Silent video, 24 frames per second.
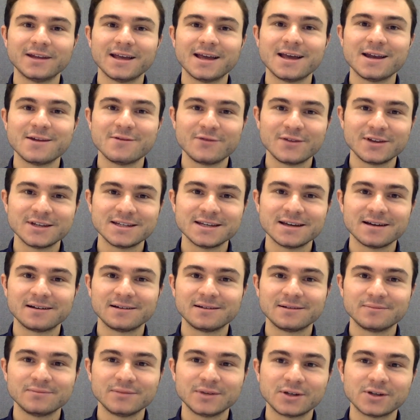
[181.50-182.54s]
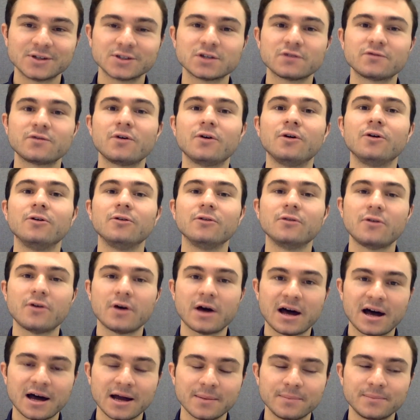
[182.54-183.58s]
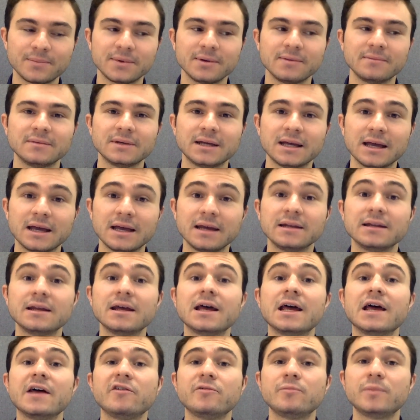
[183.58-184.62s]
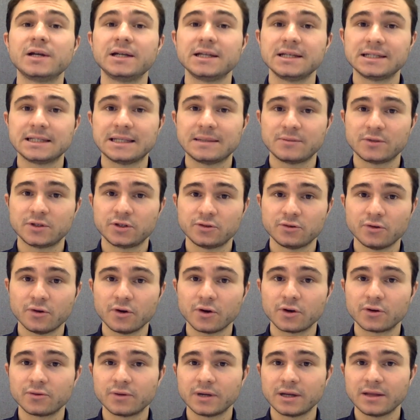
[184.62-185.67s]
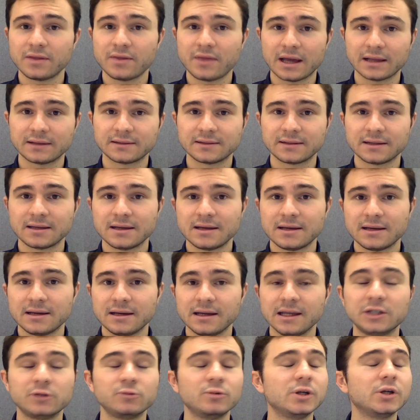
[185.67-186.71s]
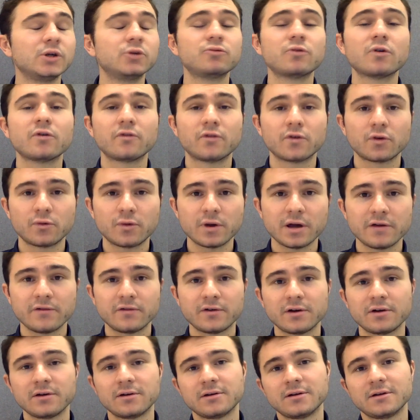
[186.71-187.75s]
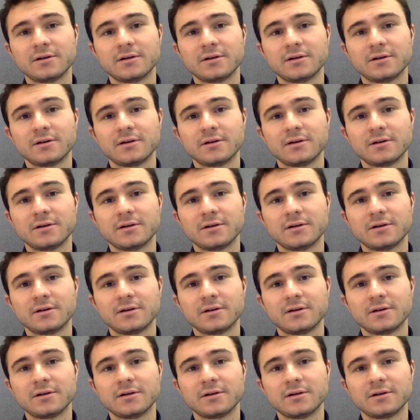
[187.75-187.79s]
Nvidia because of all the hype. And everybody seems to agree that it will grow forever.